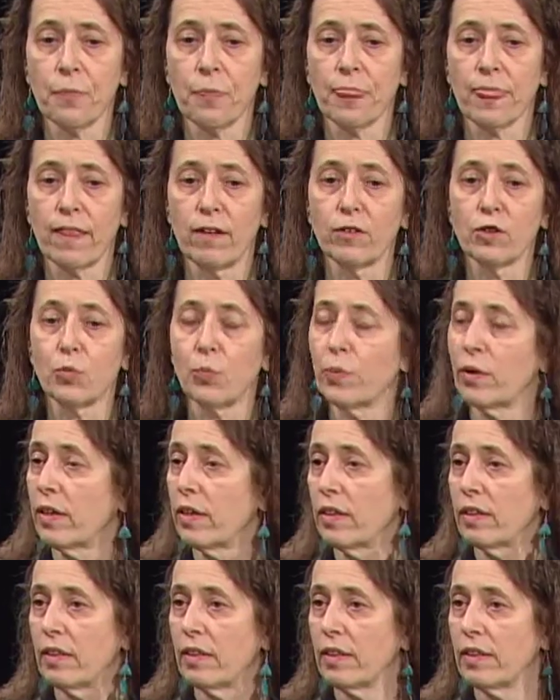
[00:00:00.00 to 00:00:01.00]
There's
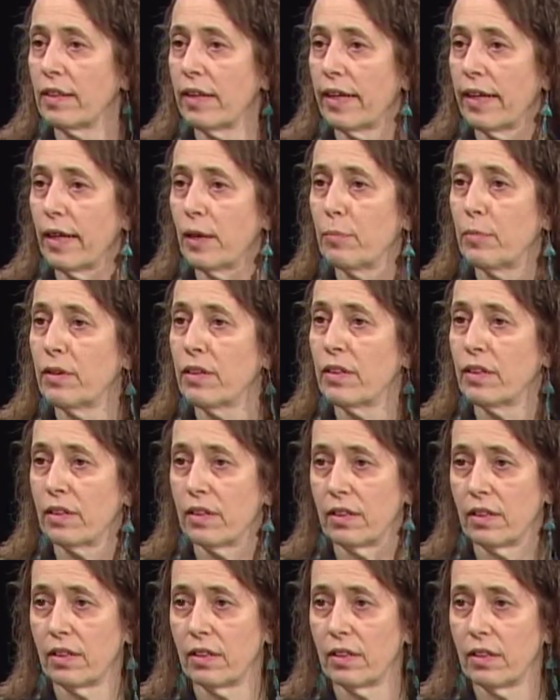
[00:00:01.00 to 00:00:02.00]
one lab
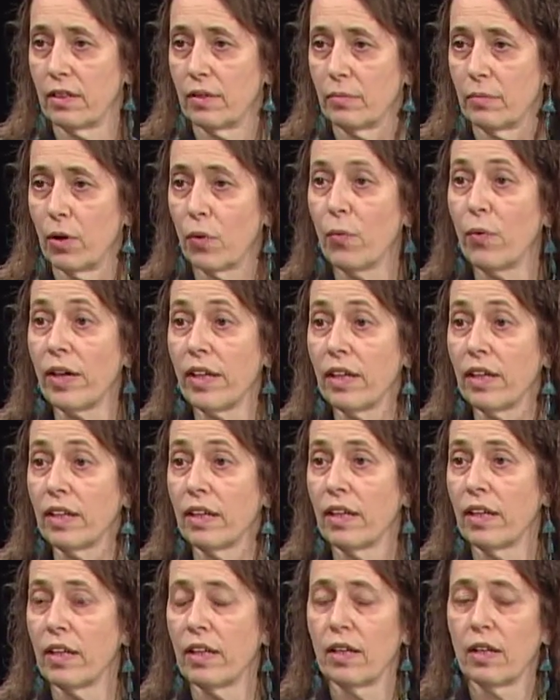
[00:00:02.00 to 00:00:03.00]
a week
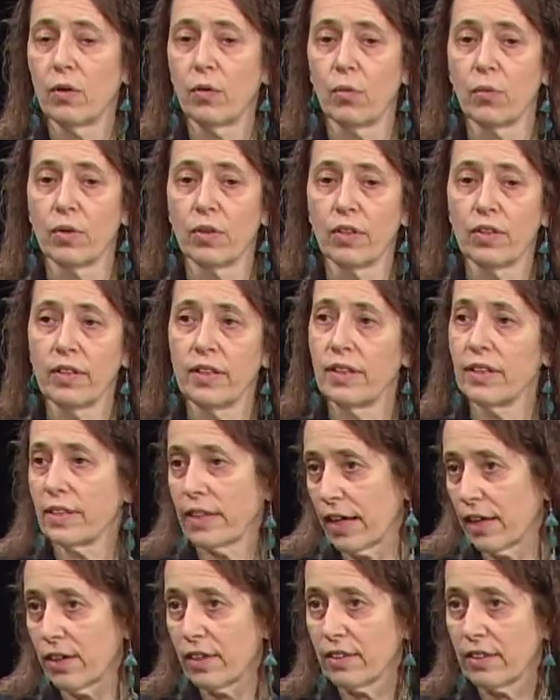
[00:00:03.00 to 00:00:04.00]
where the
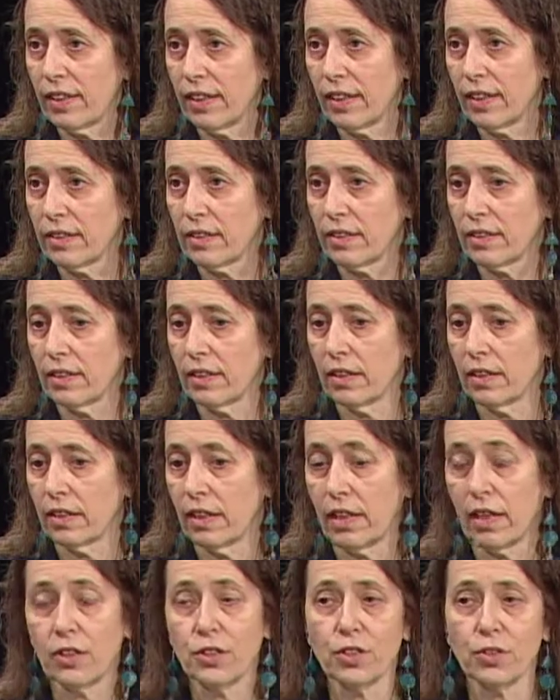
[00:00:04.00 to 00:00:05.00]
entire class, and
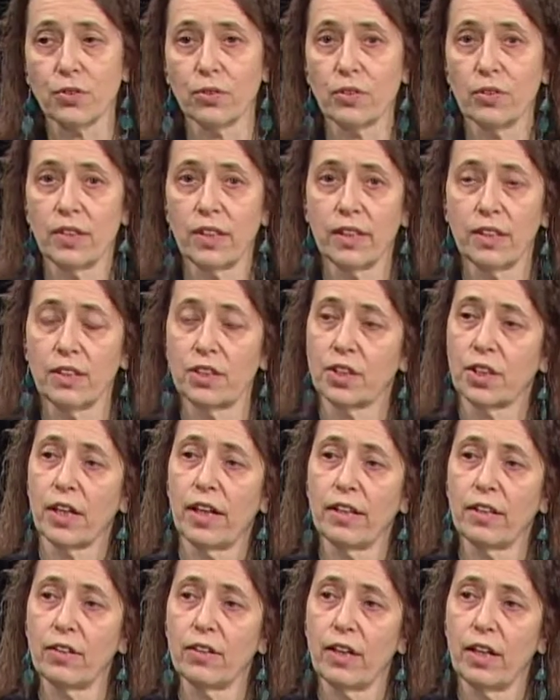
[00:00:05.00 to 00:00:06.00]
at our school, at the
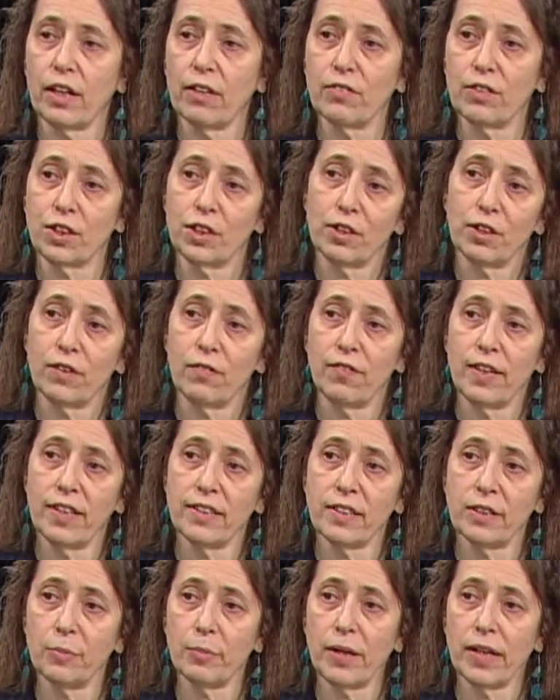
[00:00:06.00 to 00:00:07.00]
Chicago College of
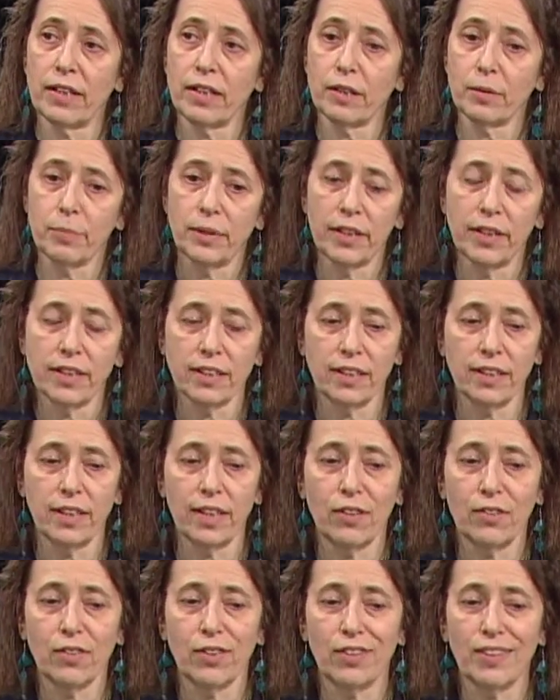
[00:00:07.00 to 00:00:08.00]
Osteopathic Medicine,
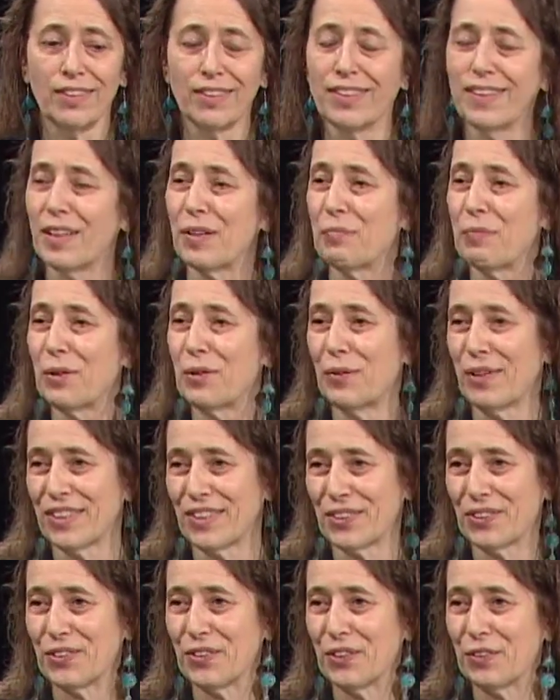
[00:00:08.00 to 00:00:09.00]
now called
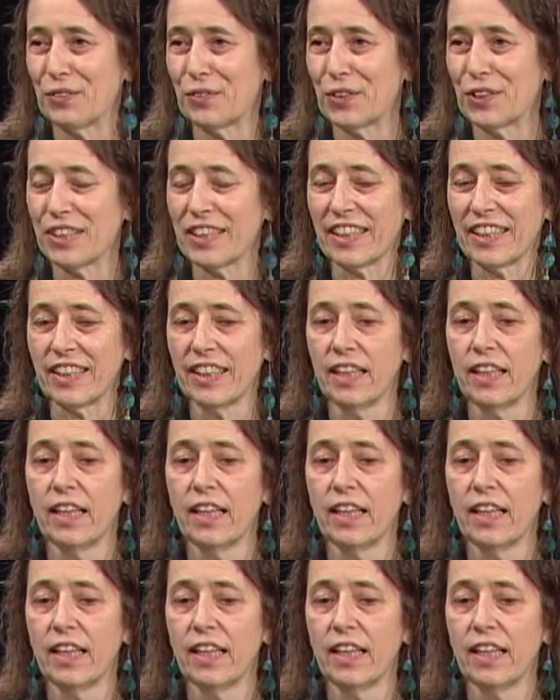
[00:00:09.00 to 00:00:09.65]
Midwestern University,